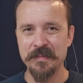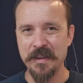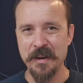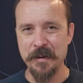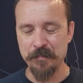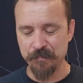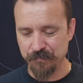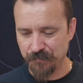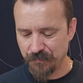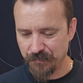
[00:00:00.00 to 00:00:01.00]
Um,
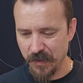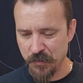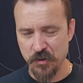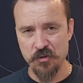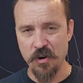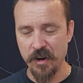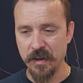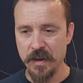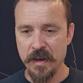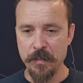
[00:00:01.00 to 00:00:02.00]
it was a
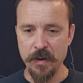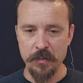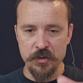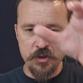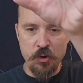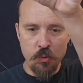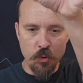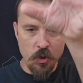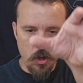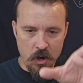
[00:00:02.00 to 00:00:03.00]
drawing, but it was two
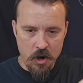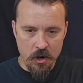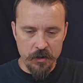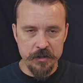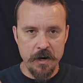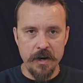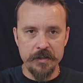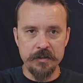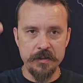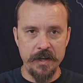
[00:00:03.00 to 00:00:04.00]
long docks,